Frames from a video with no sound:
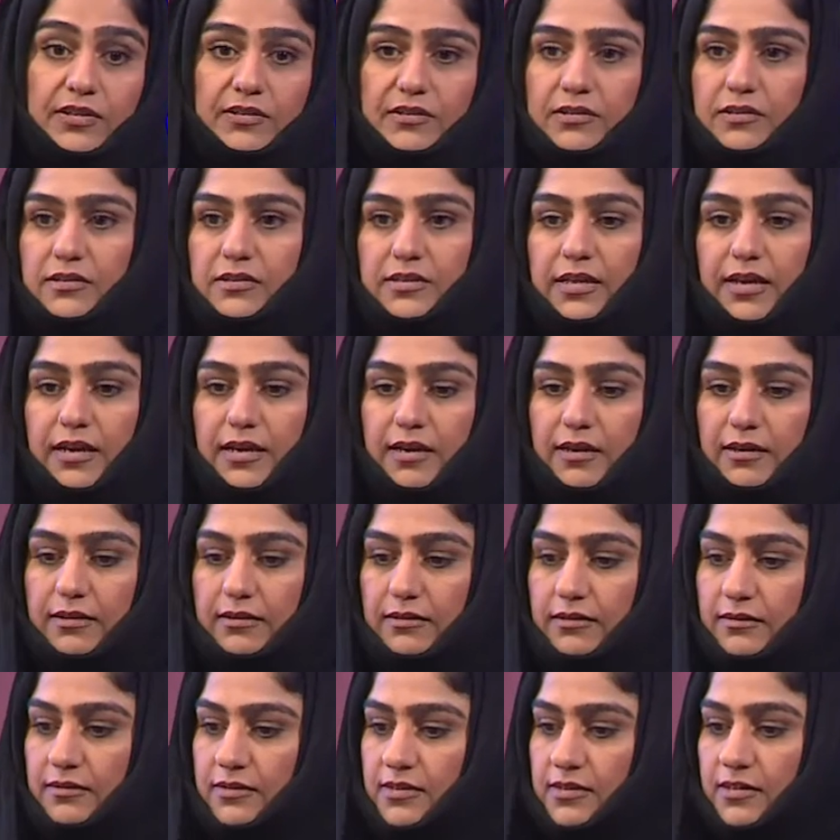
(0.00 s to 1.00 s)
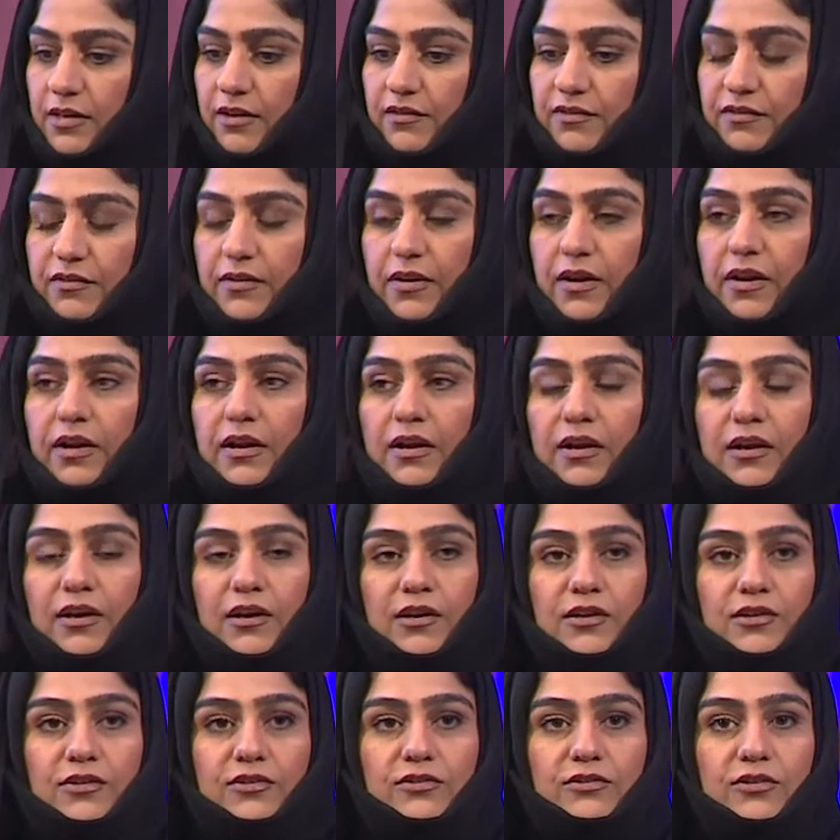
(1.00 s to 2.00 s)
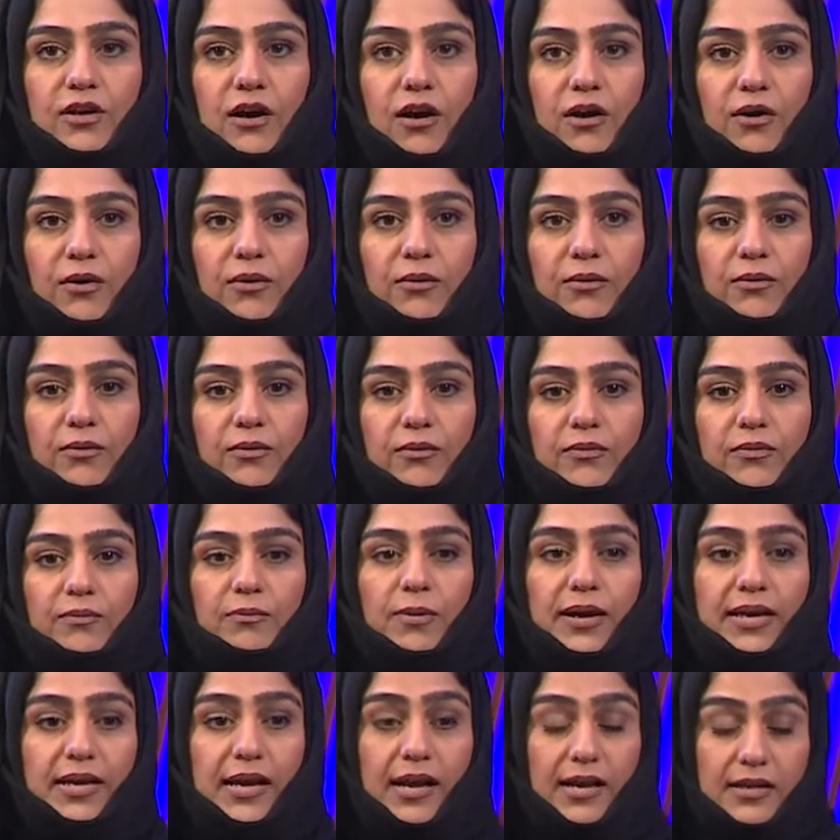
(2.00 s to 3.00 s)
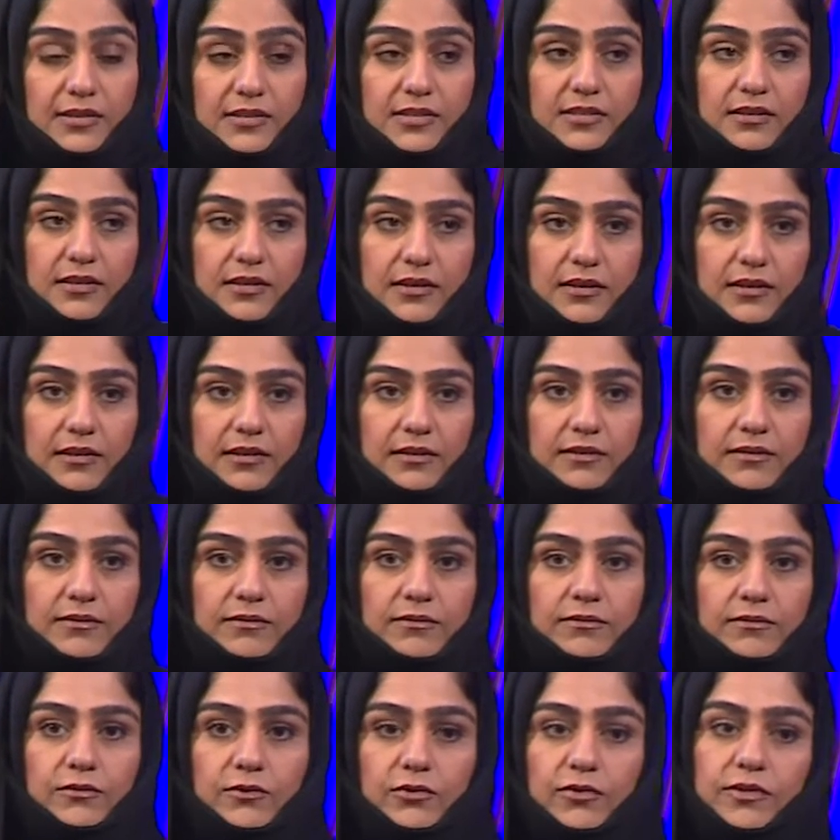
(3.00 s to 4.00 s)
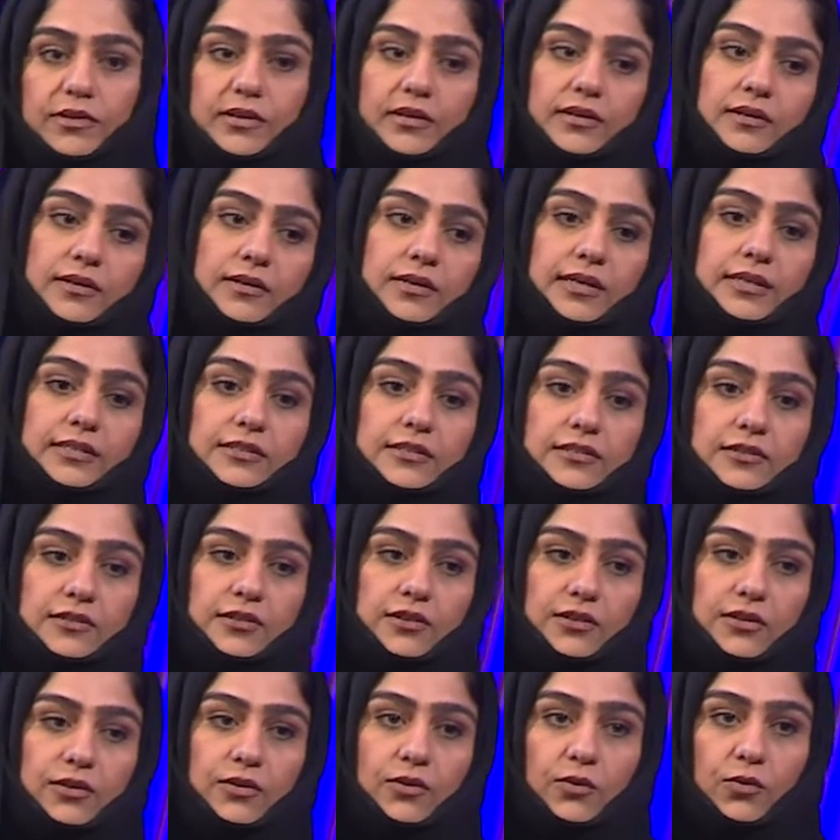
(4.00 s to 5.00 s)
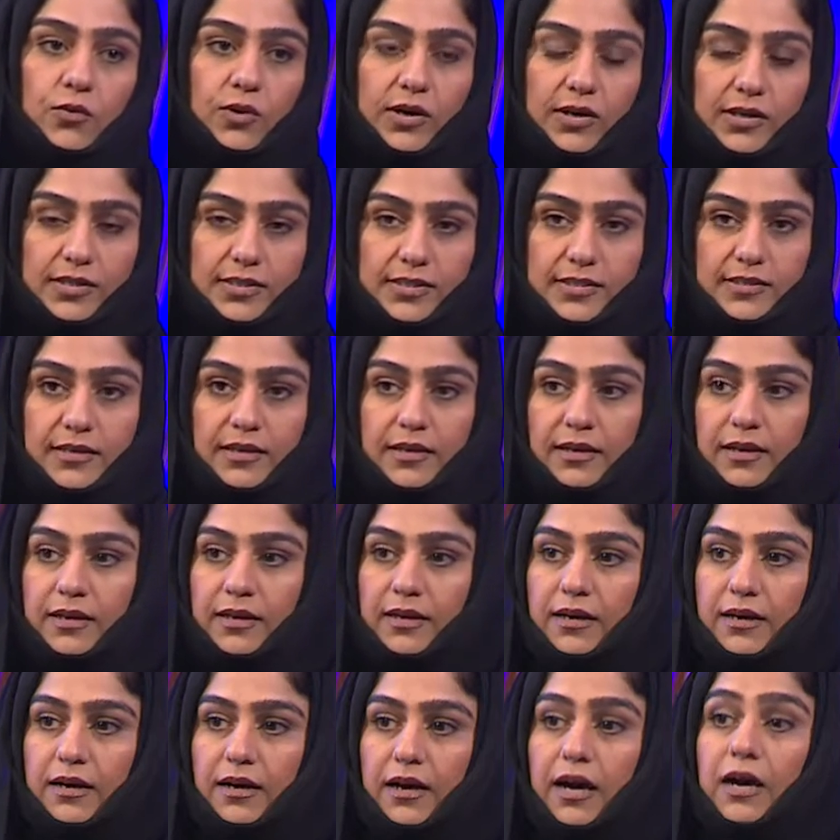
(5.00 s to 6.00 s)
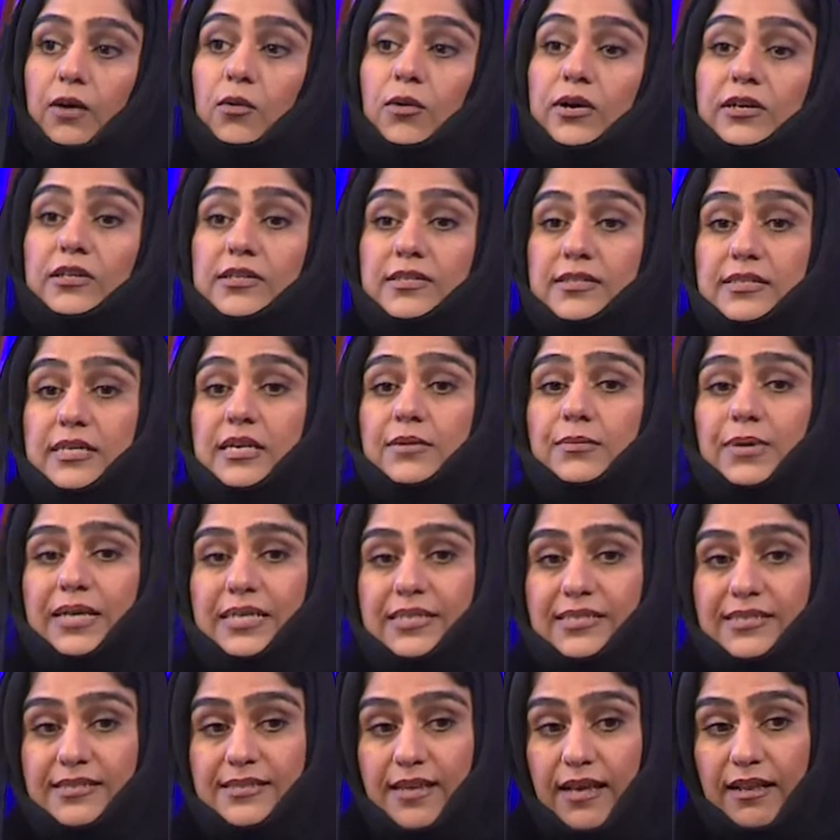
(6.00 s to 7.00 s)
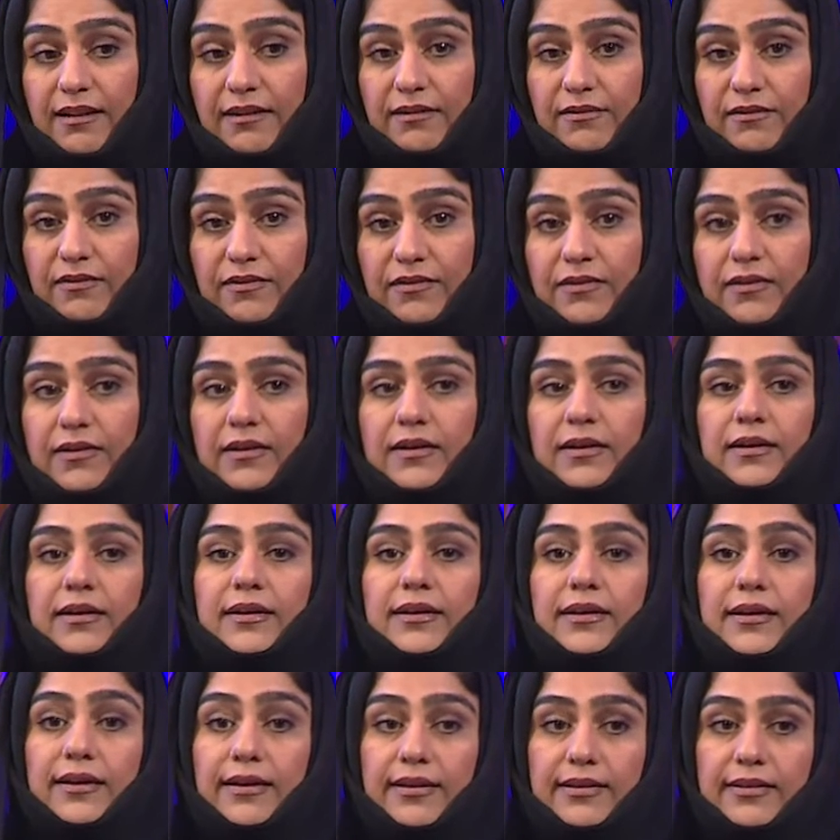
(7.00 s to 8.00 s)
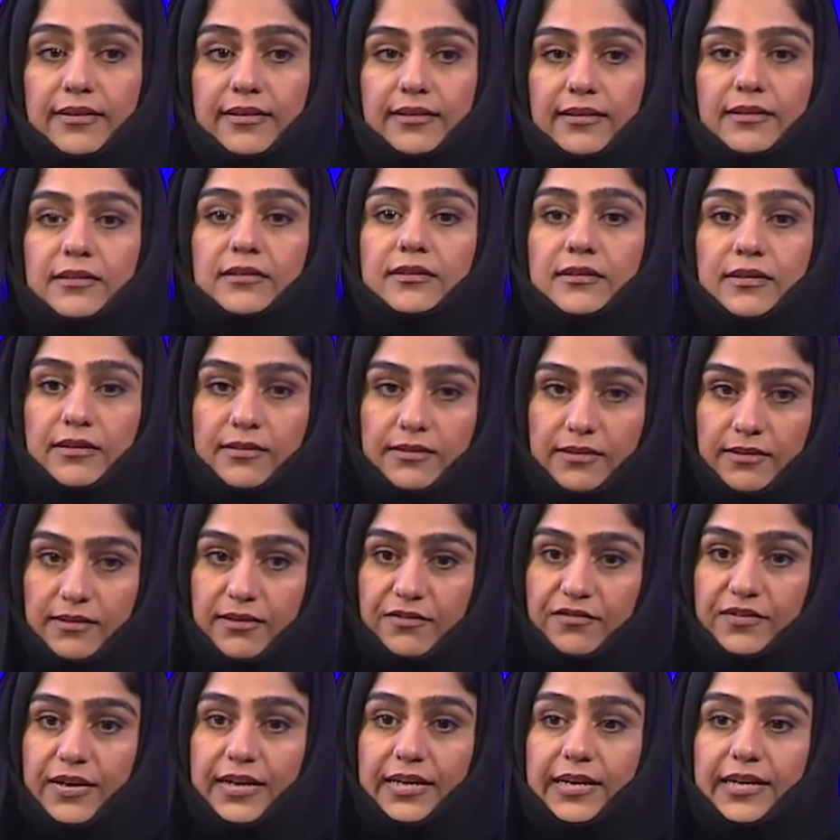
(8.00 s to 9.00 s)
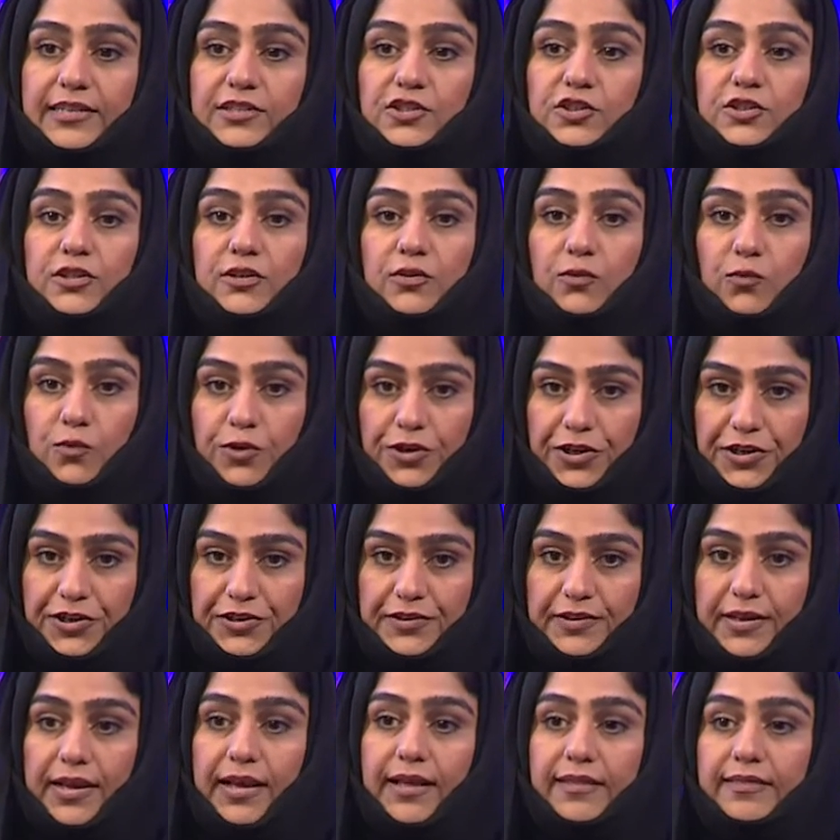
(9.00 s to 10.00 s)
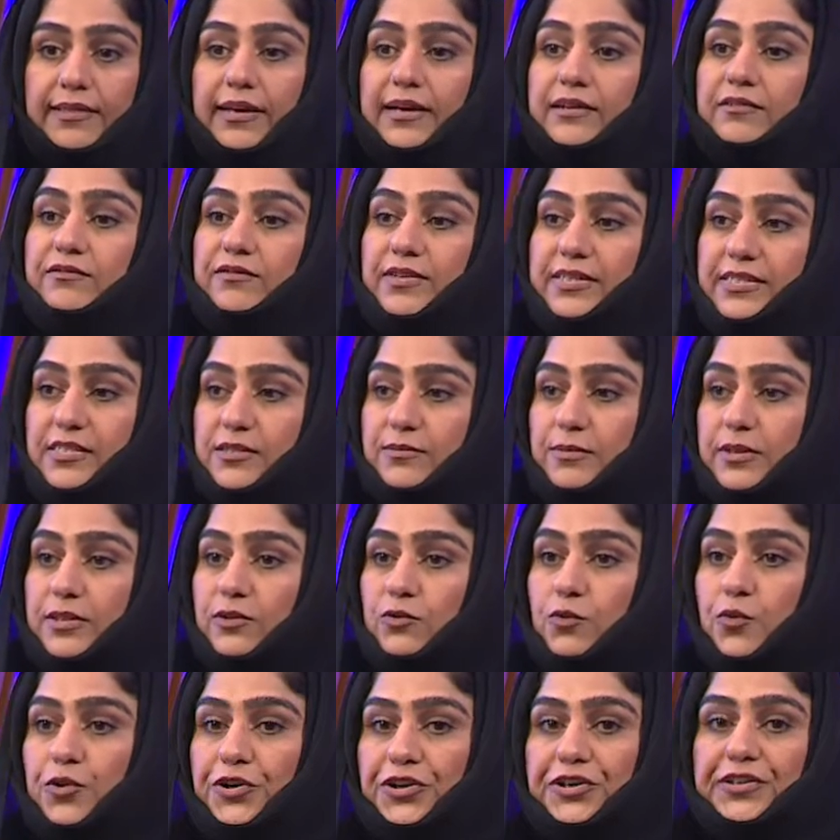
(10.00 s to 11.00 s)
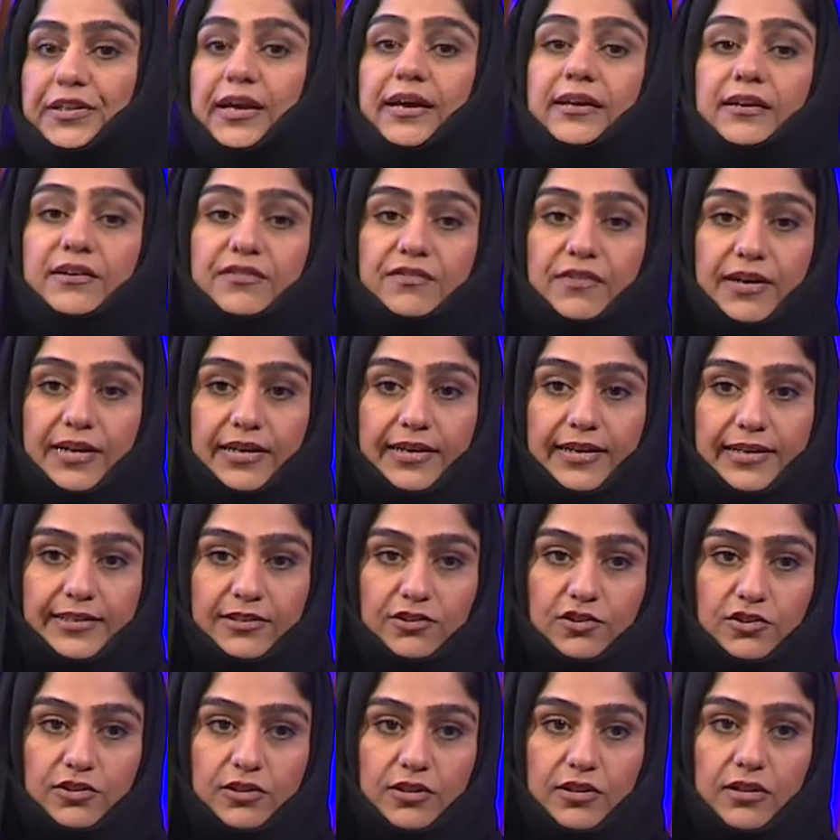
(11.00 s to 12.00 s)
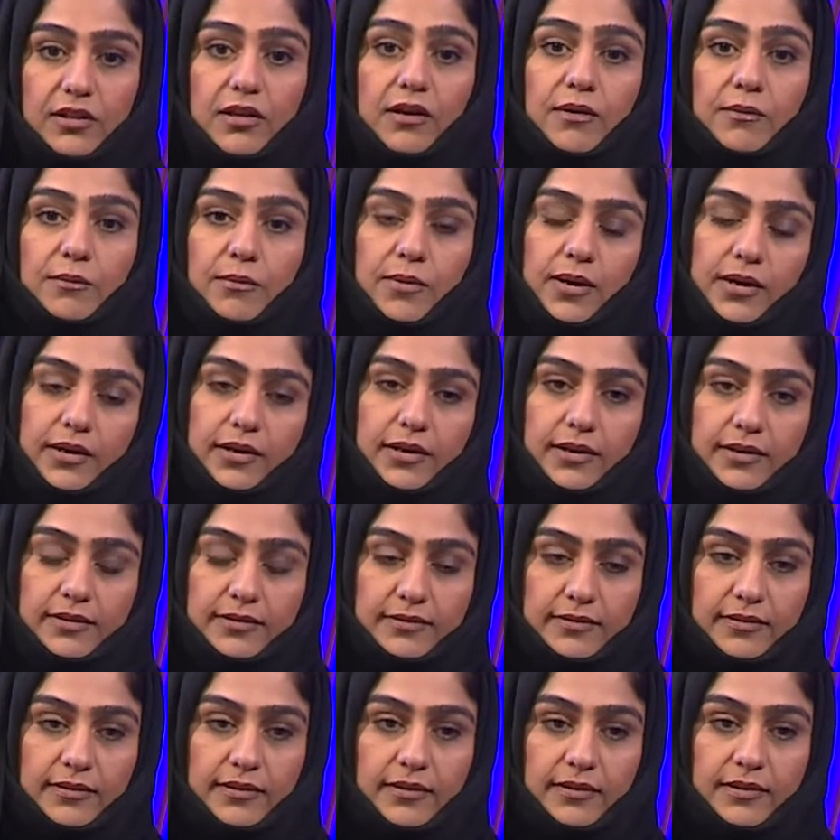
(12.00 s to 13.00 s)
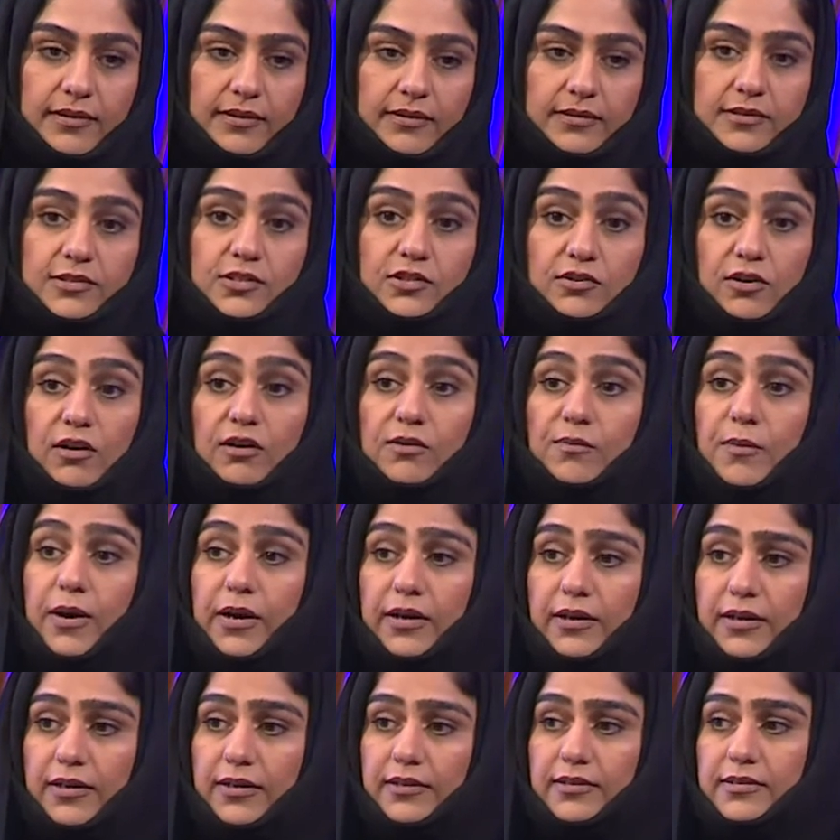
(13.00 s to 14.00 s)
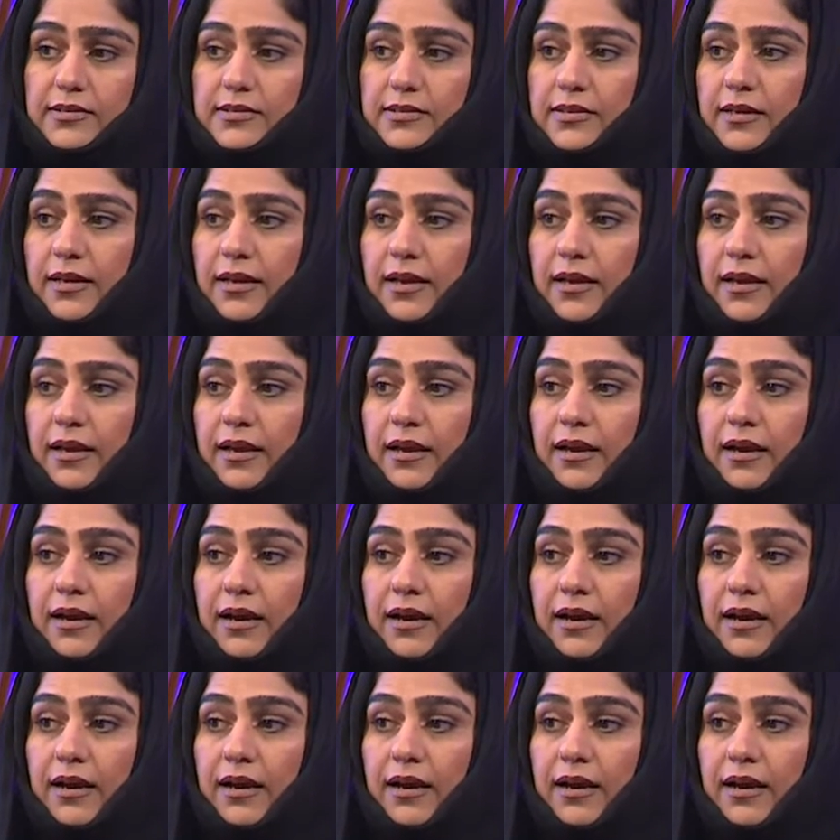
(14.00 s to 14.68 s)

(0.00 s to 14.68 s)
funds and stuff. So my answer to the editor was, I want to see myself in the financial world and the investment world and a financial market, the stock markets.